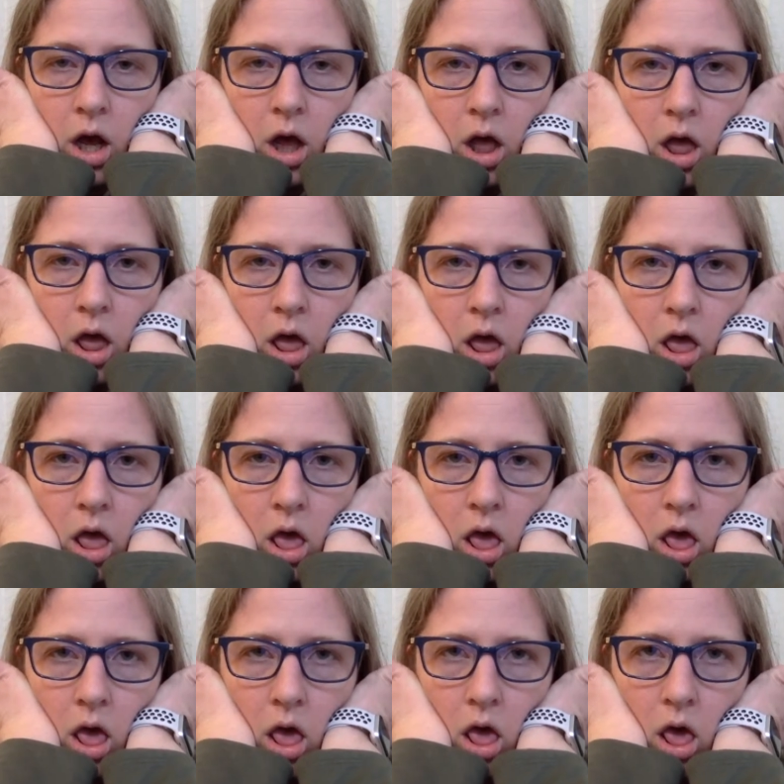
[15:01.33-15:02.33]
uh,
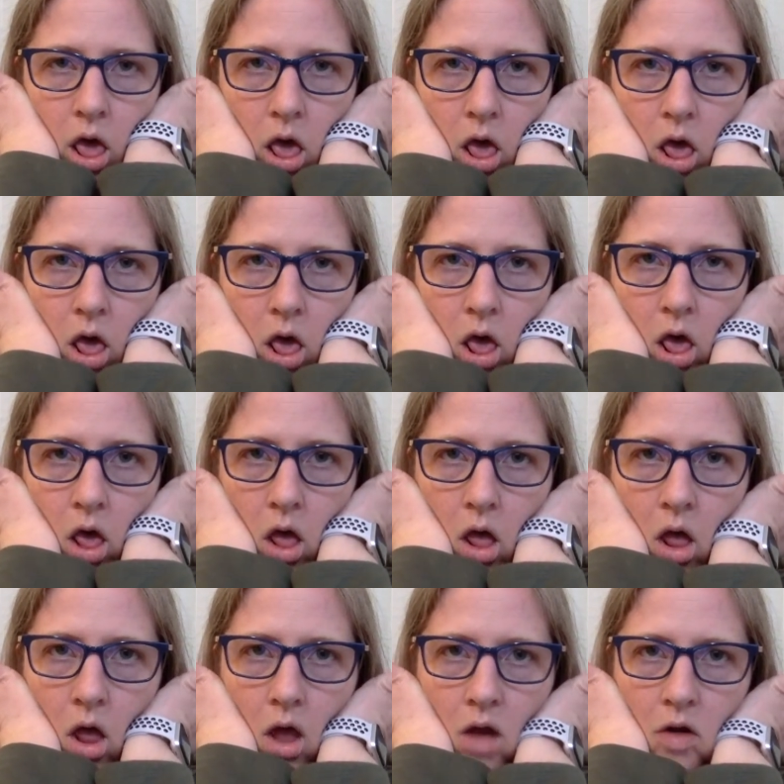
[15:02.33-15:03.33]

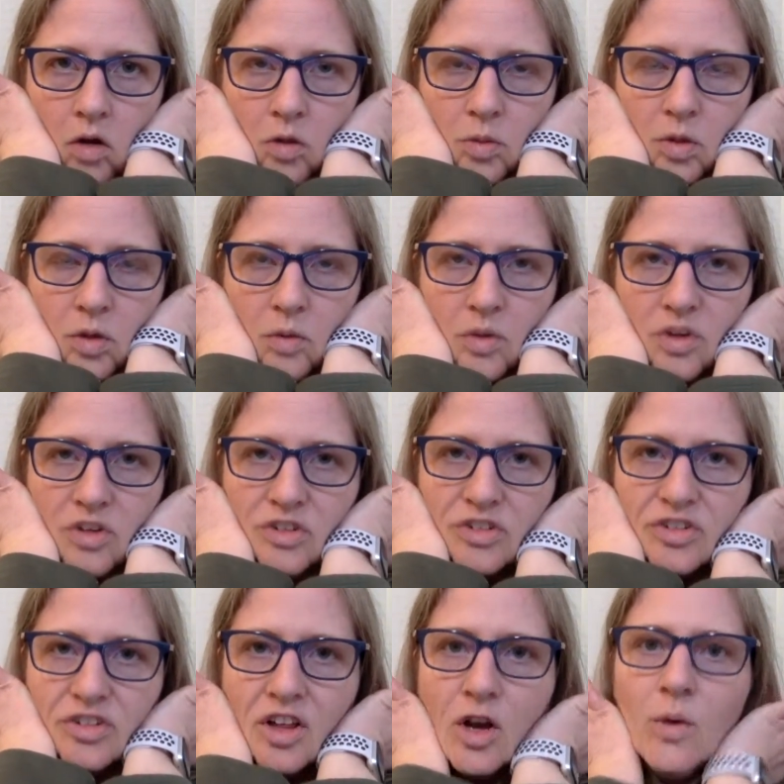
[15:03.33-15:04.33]
and just being really
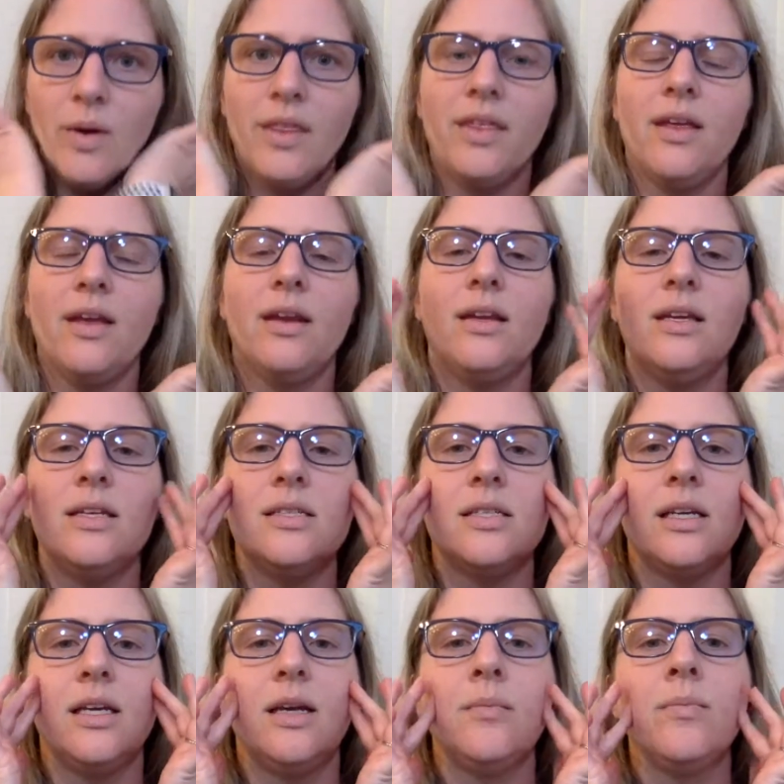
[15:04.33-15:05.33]
slow with it and
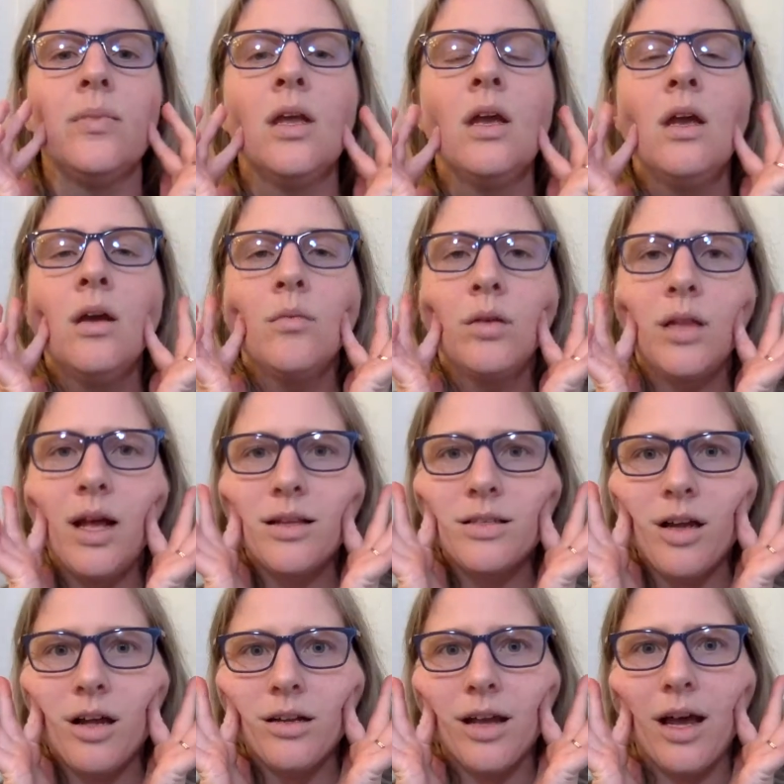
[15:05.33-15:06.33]
easy. But that's
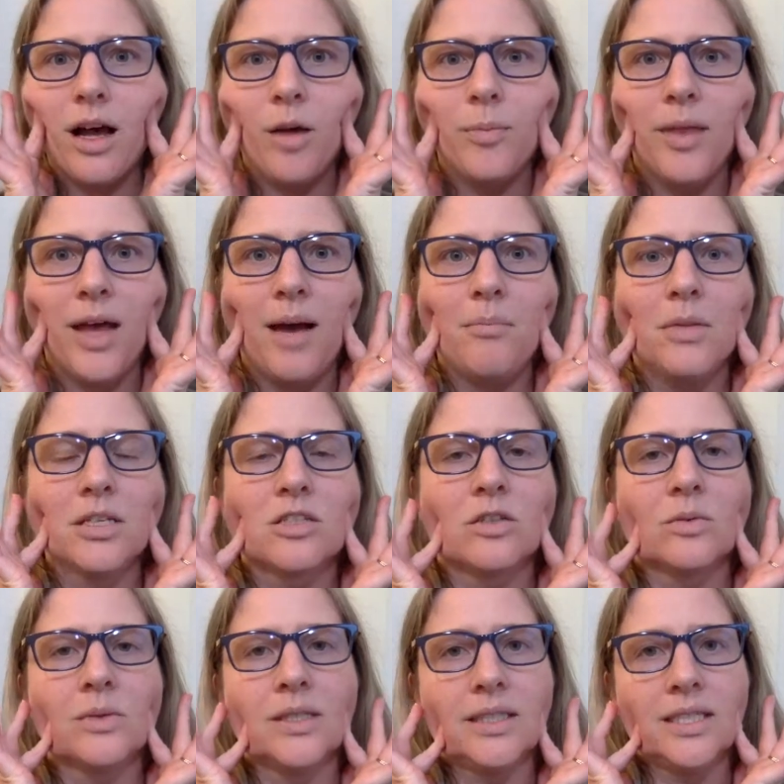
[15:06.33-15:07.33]
all to help that
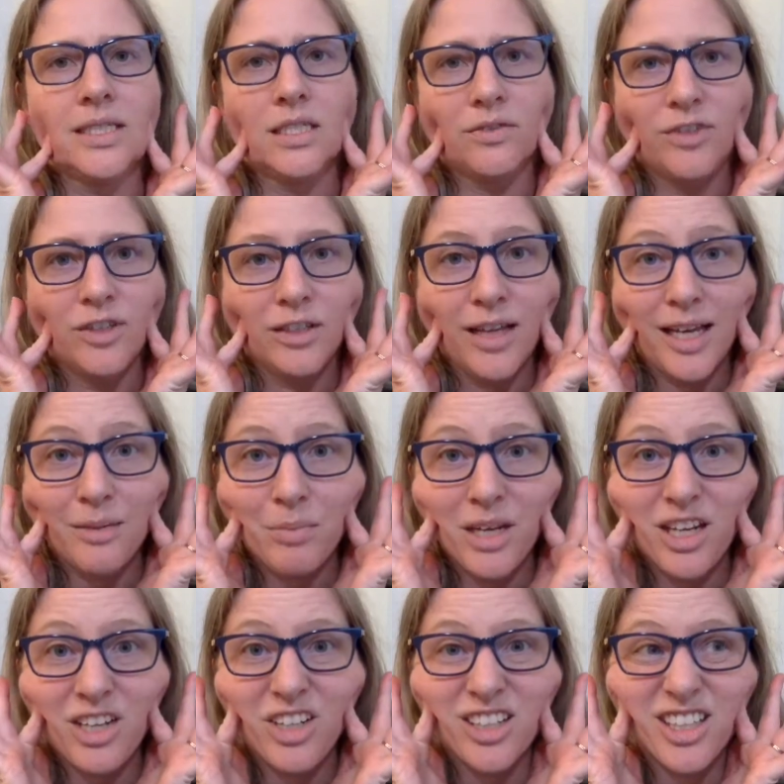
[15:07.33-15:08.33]
muscle release. If you're like
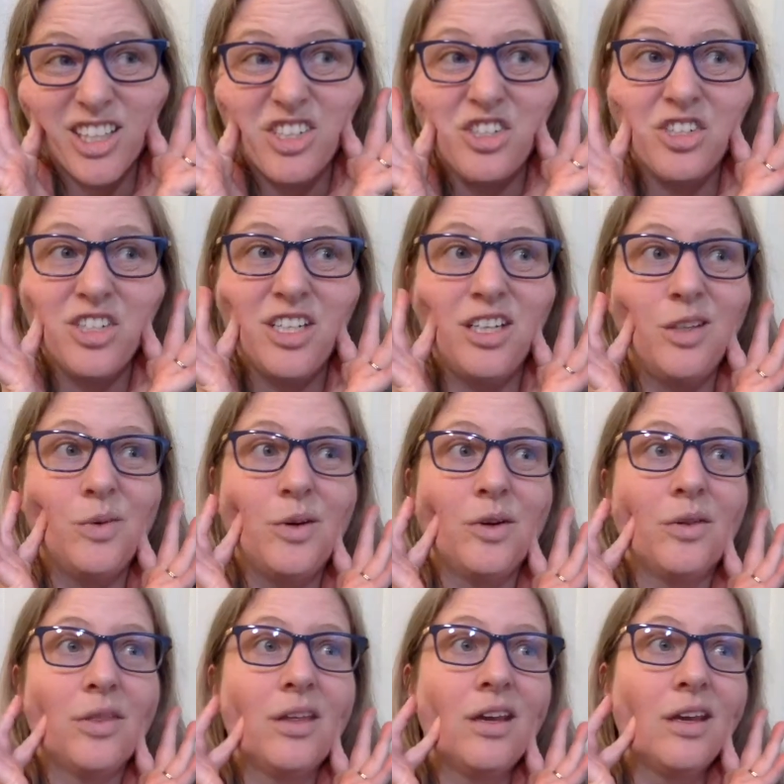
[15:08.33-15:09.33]
me and you clench your teeth when
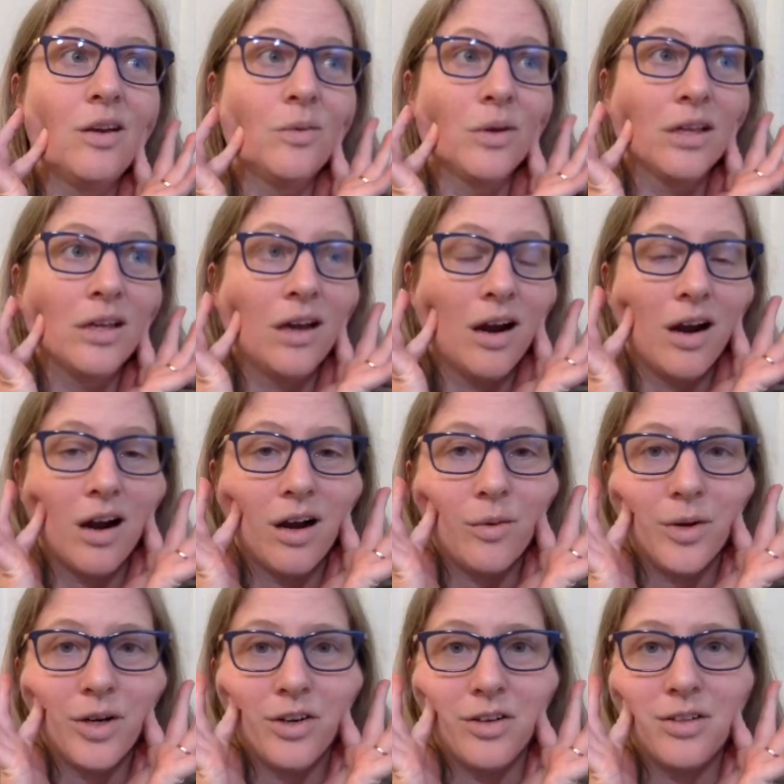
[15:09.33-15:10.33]
you're thinking really hard,
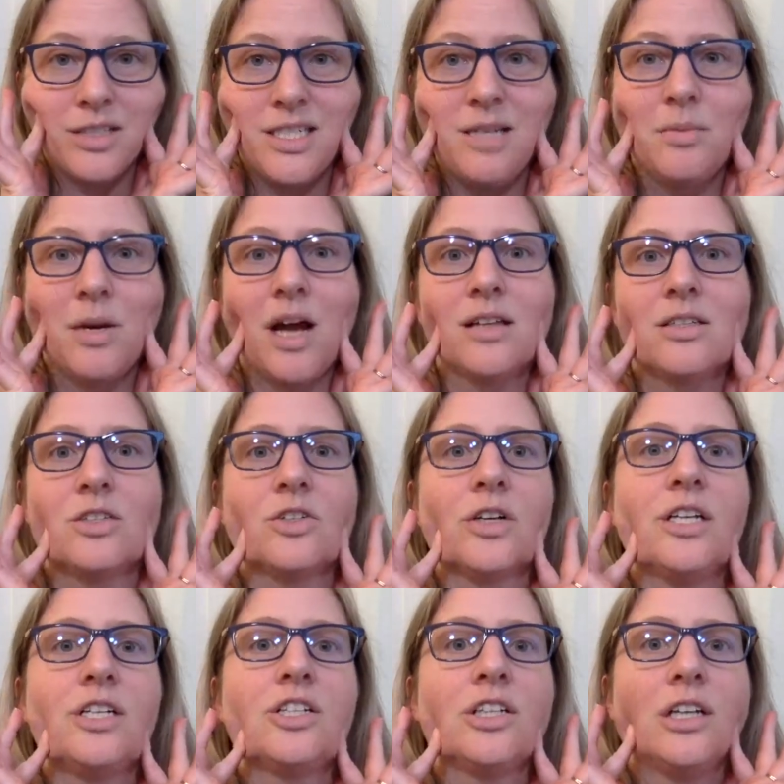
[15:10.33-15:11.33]
when you're in deep
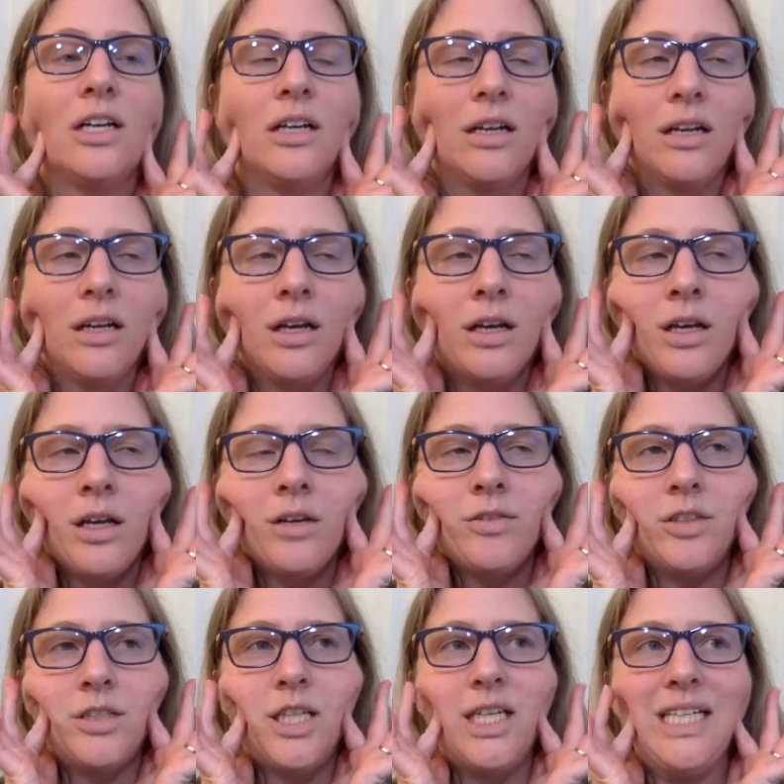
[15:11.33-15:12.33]
concentration,
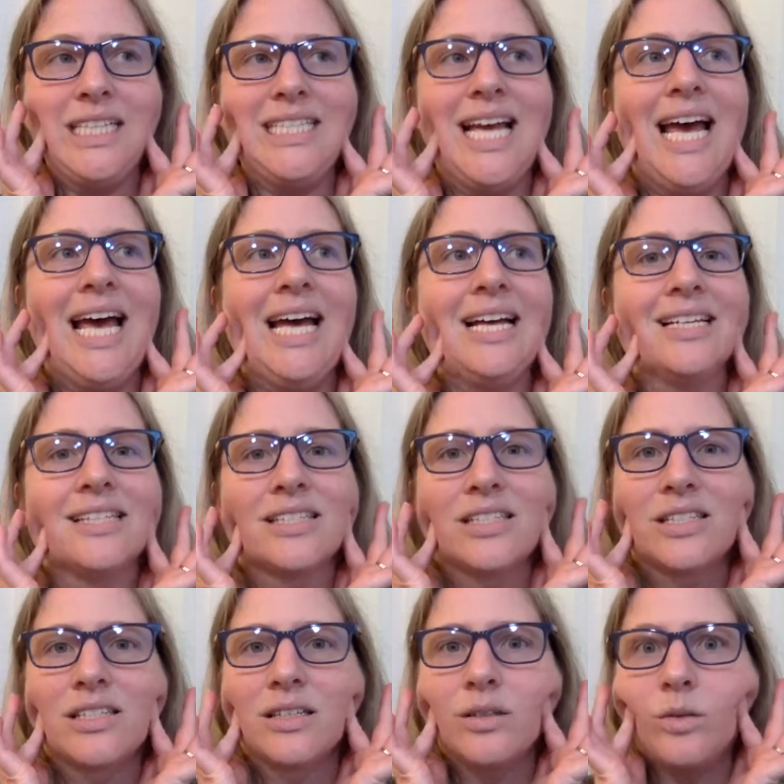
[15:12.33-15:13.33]
you're taking
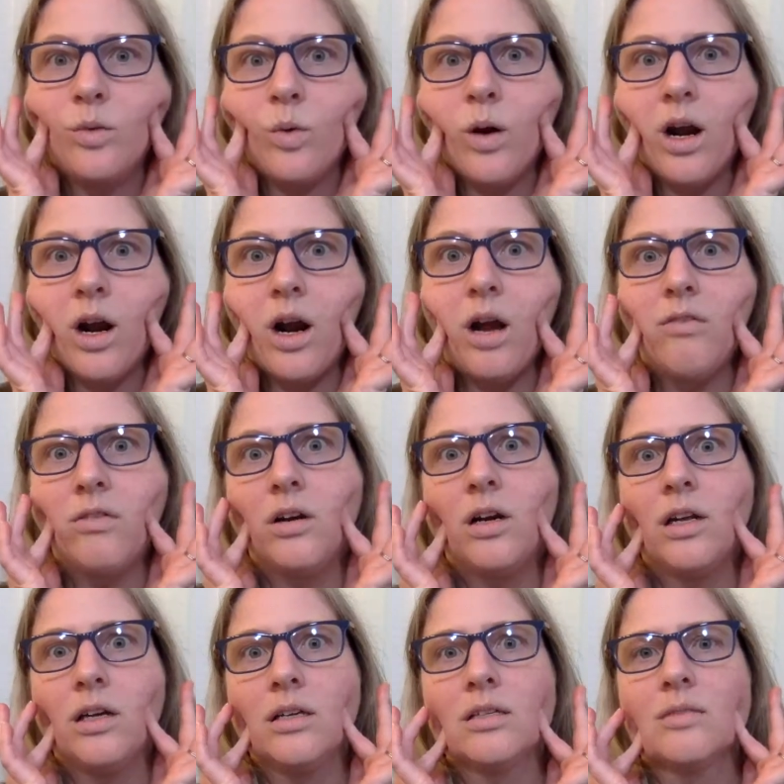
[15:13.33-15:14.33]
tests, wherever it
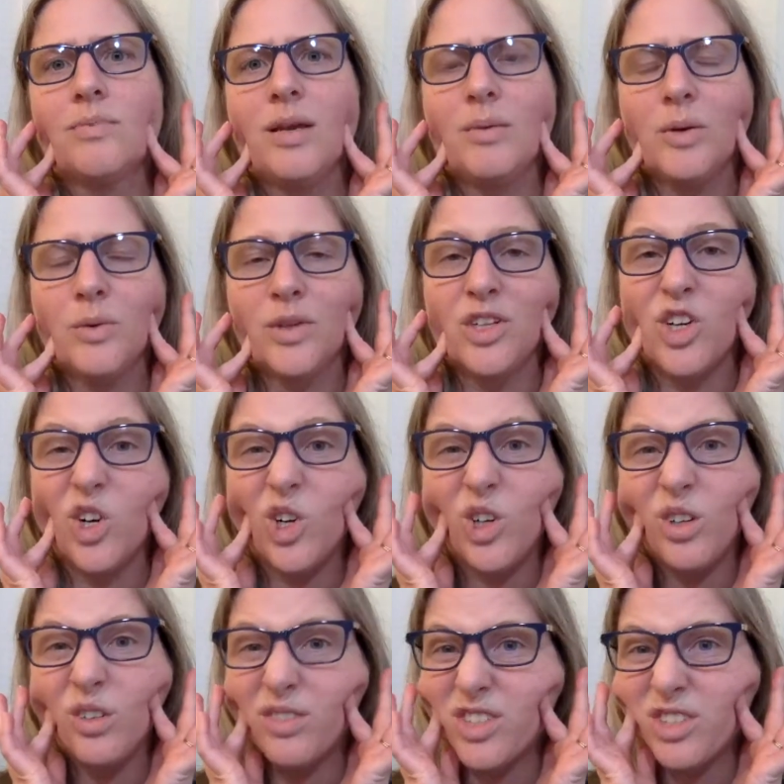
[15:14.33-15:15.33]
is, maybe with
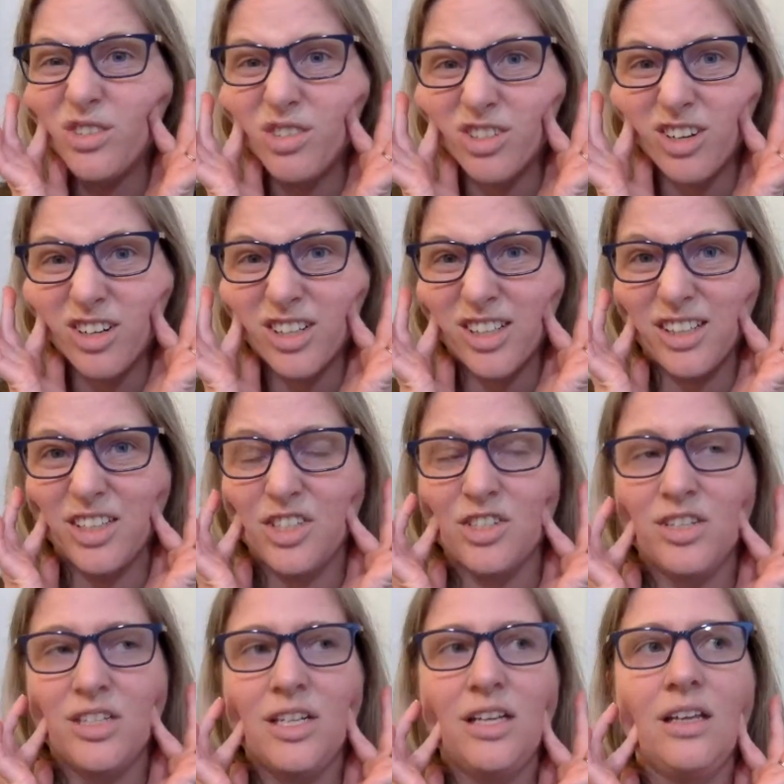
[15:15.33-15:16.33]
nerves, you start to clench
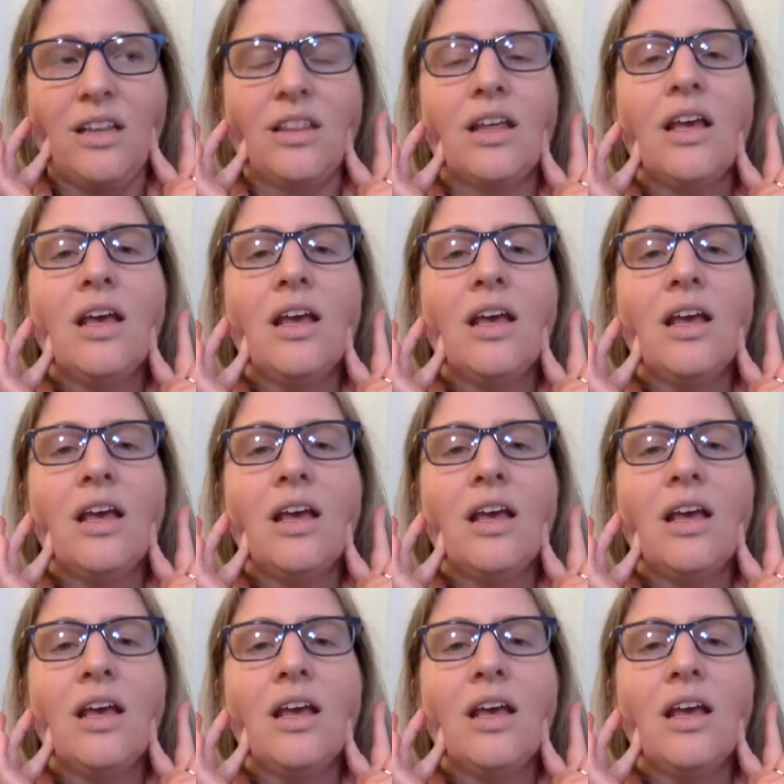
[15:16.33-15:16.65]
your teeth.